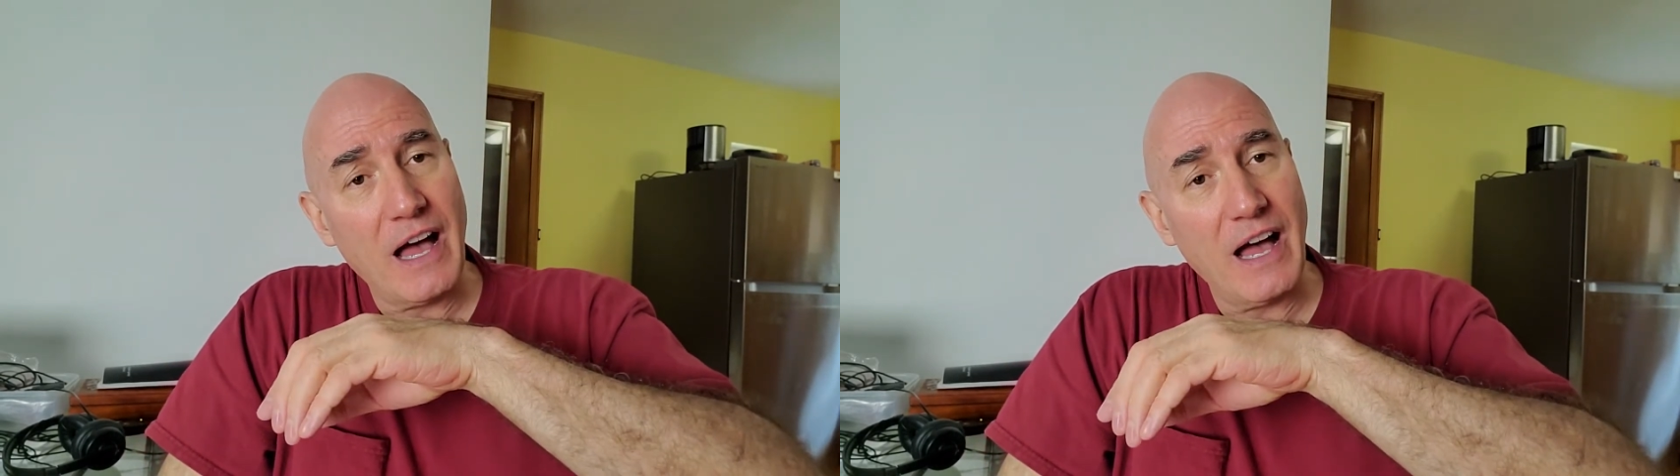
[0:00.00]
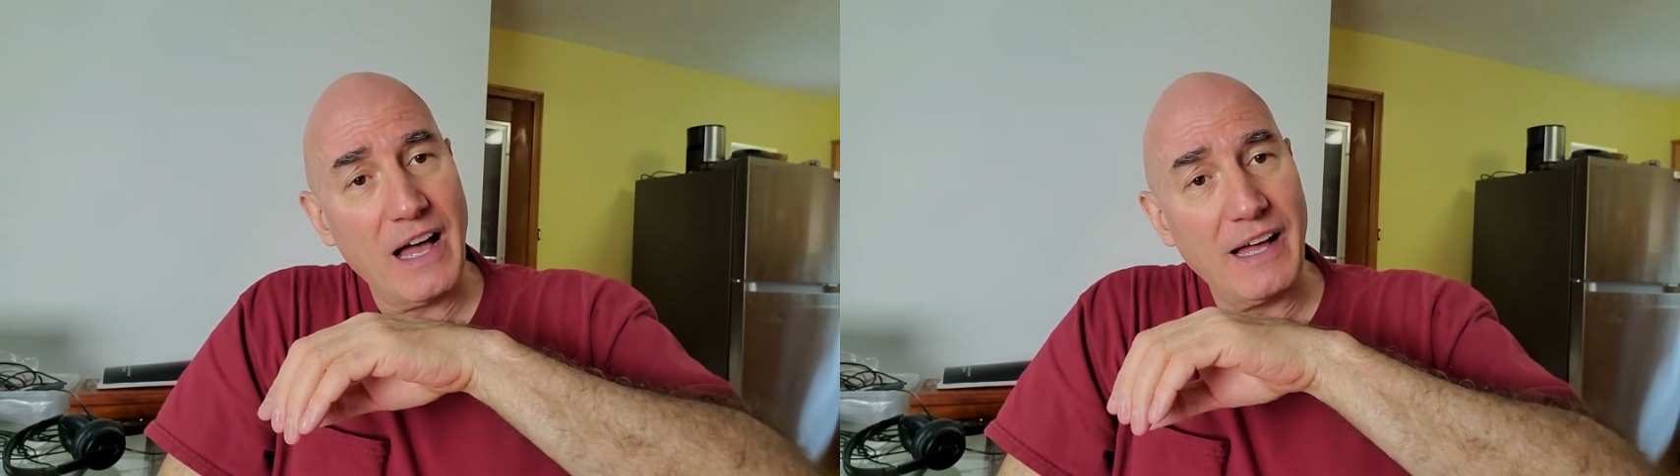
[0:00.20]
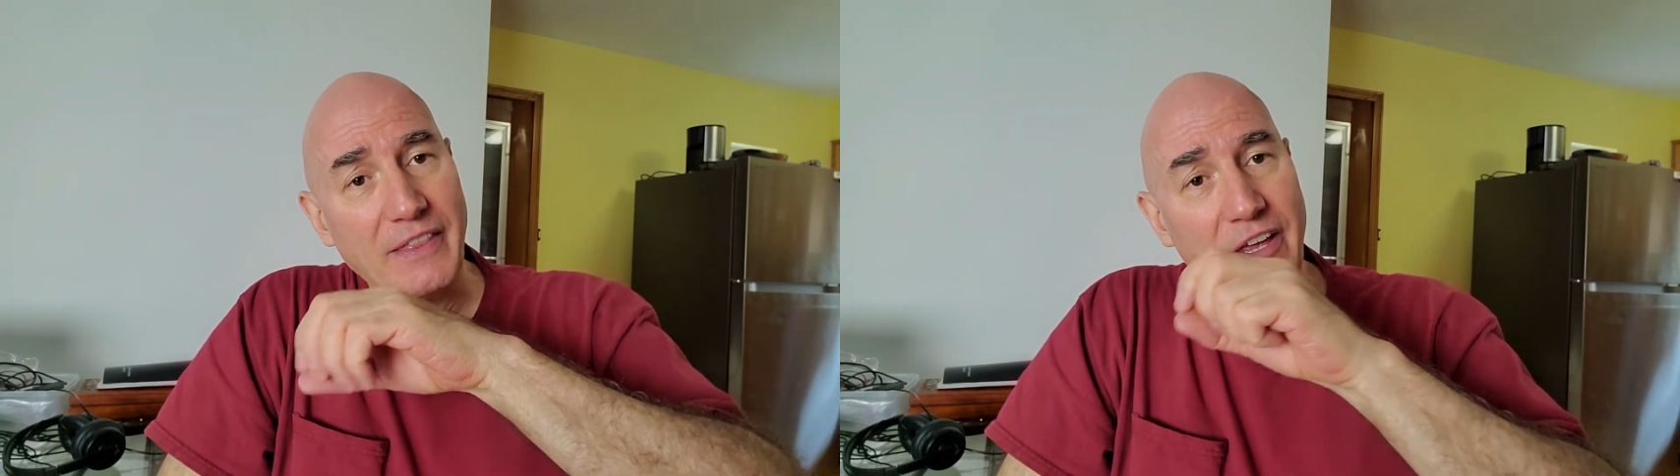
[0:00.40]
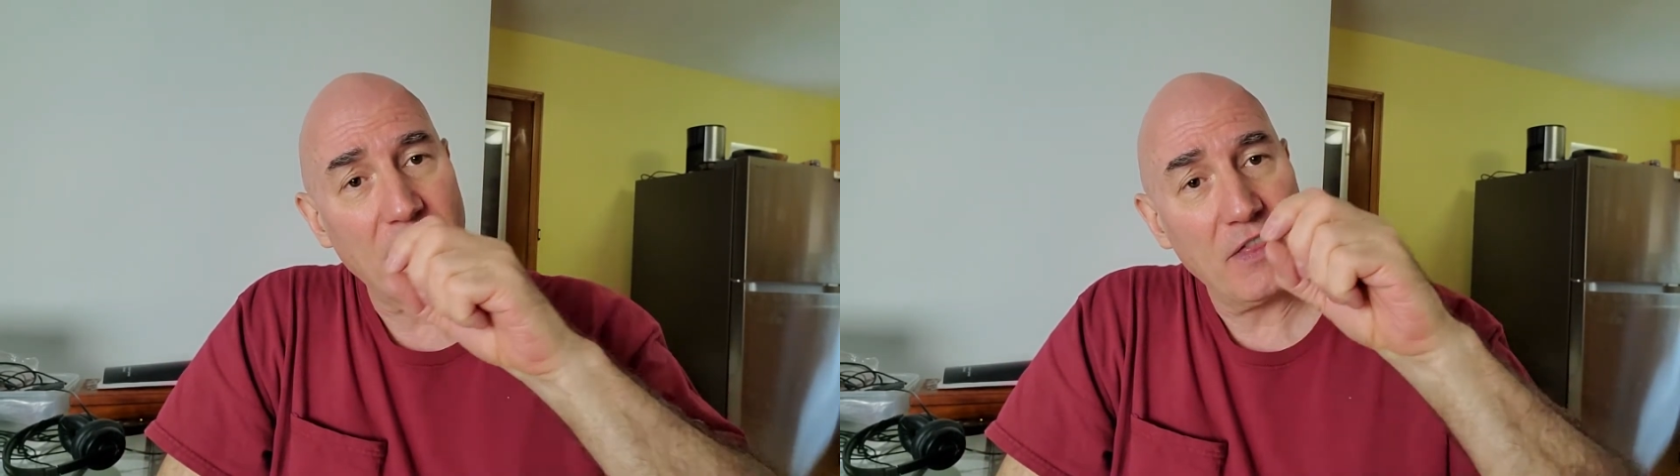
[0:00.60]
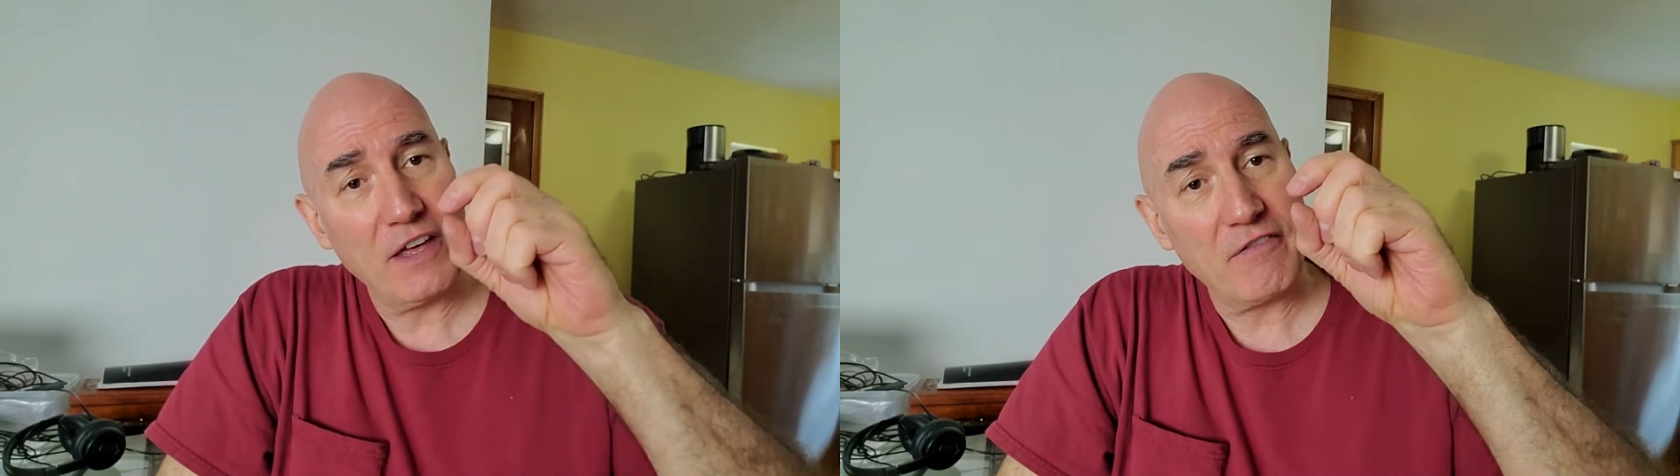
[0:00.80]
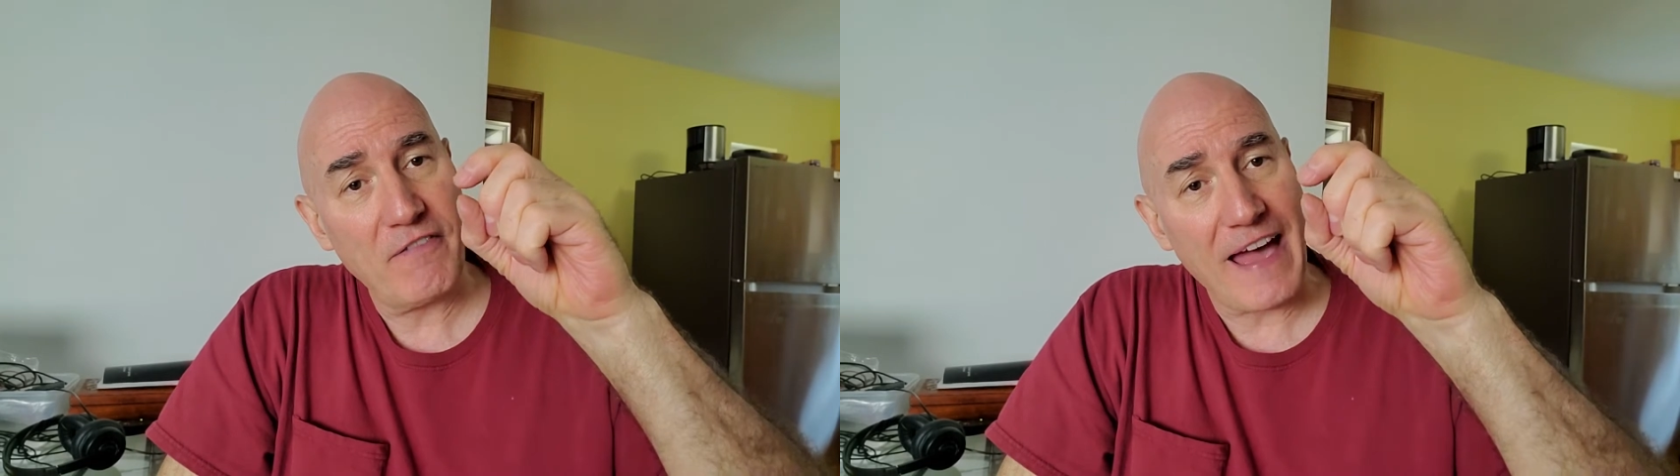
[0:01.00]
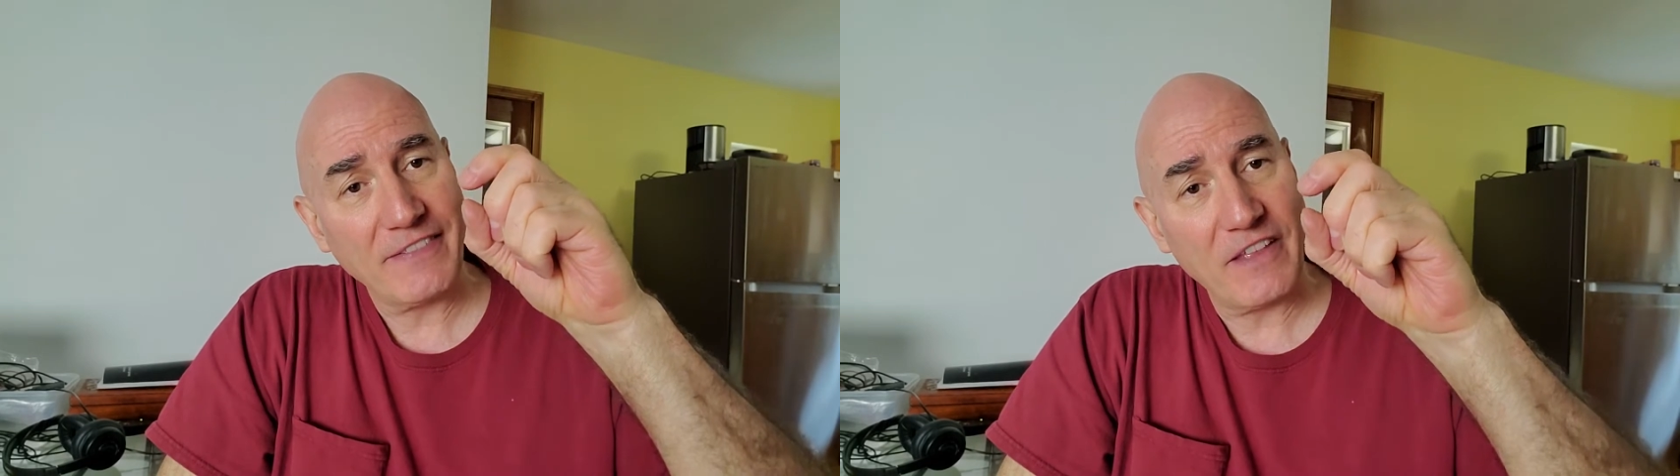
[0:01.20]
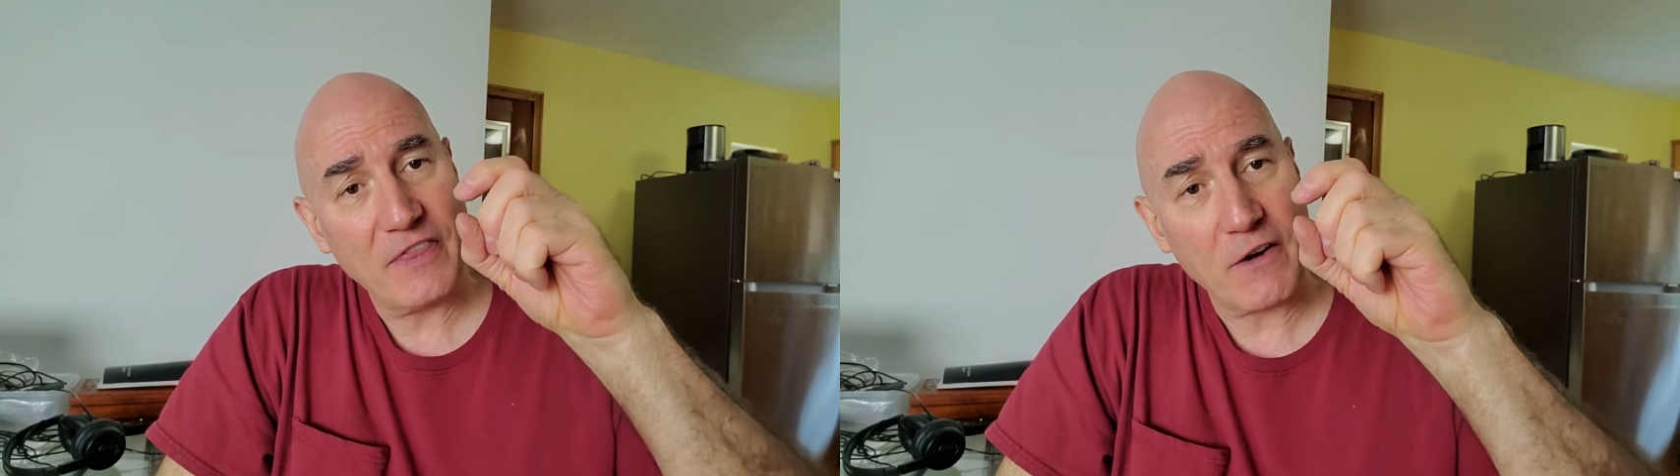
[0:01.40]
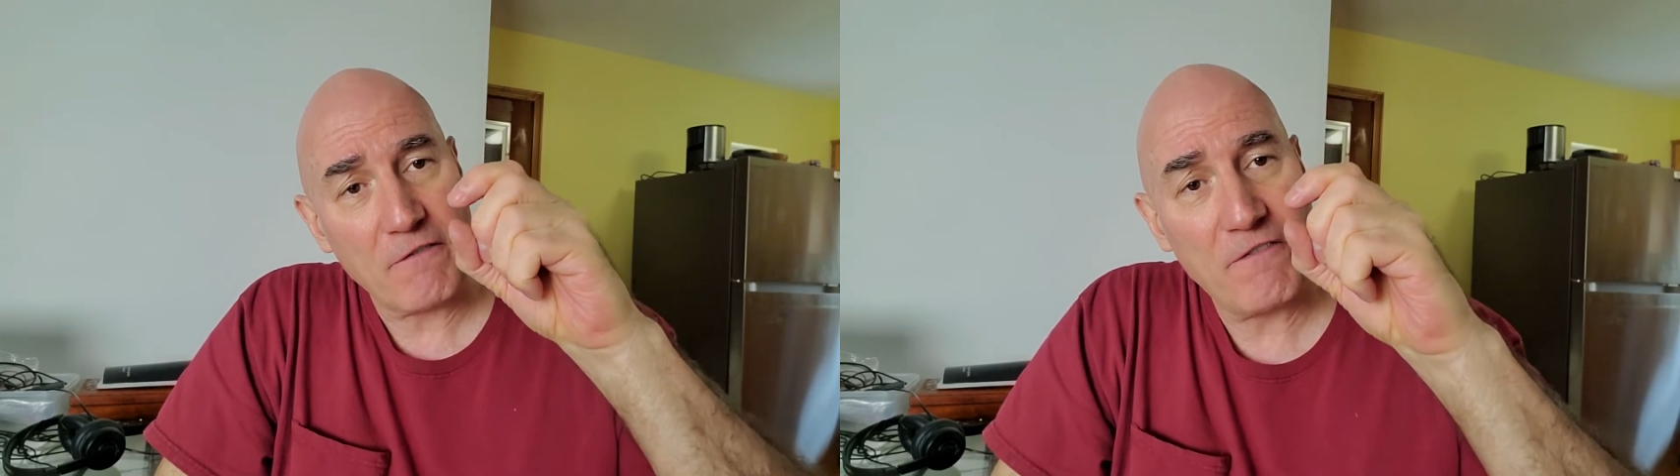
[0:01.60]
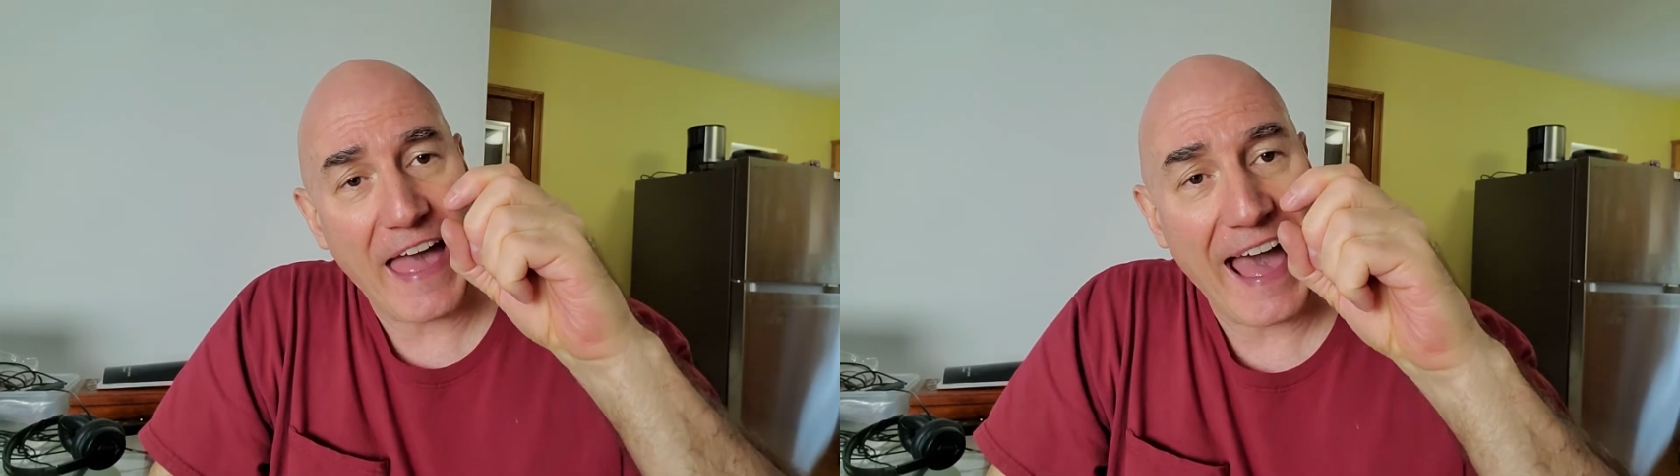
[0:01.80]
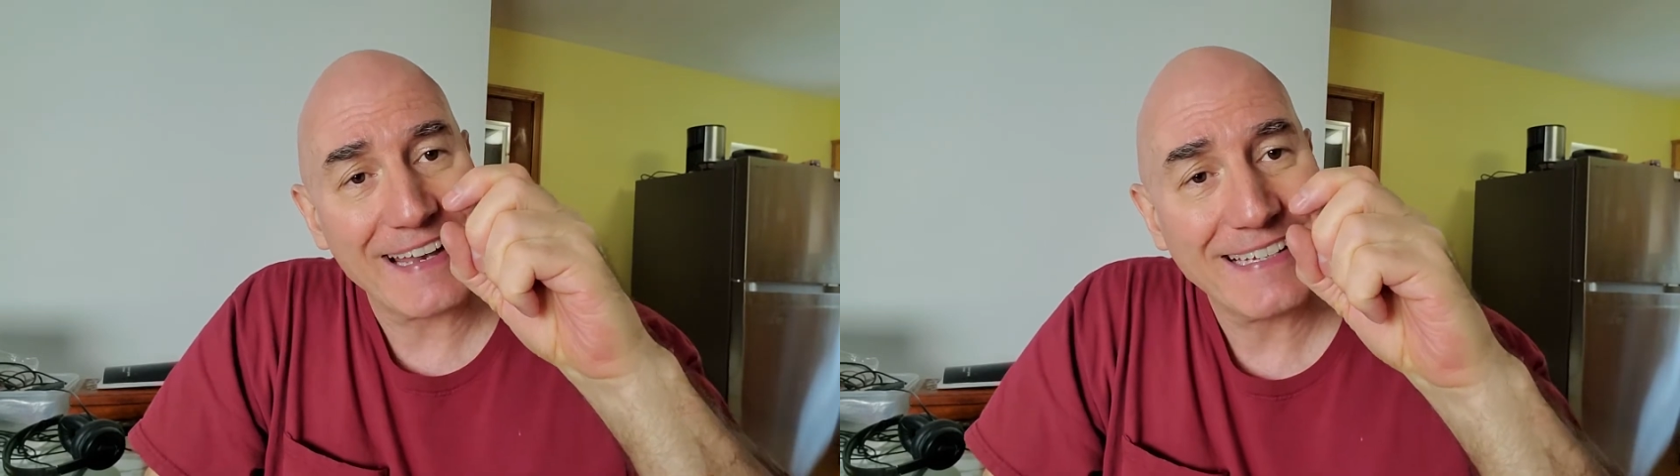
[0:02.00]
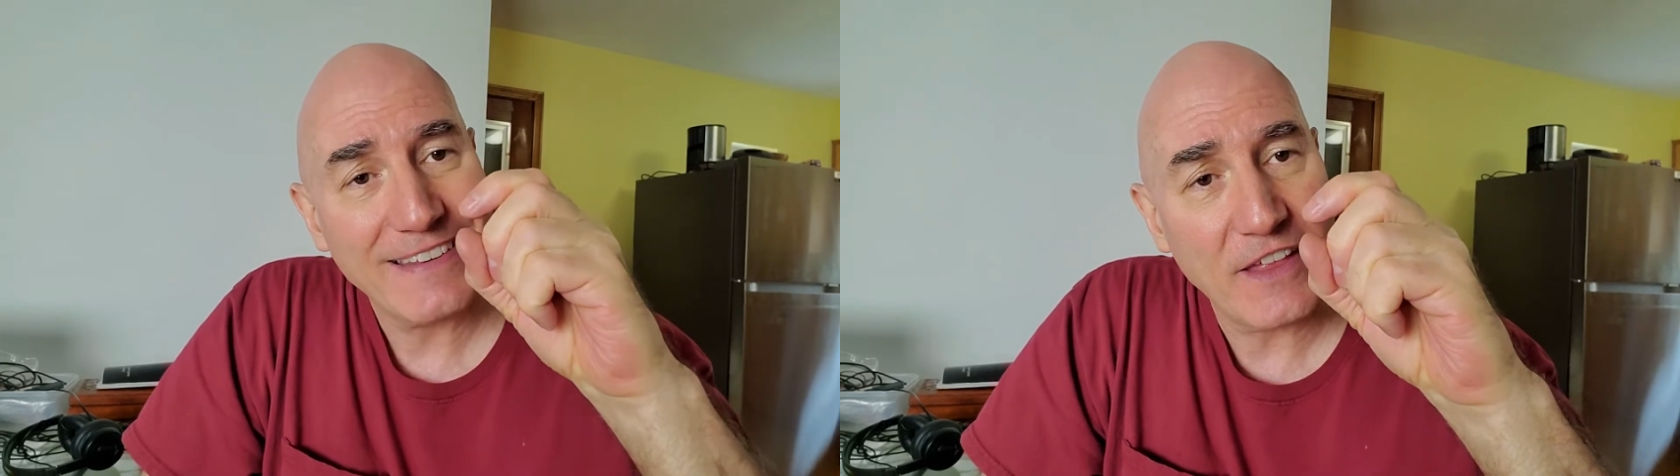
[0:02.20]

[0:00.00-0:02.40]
the fact that they're fat,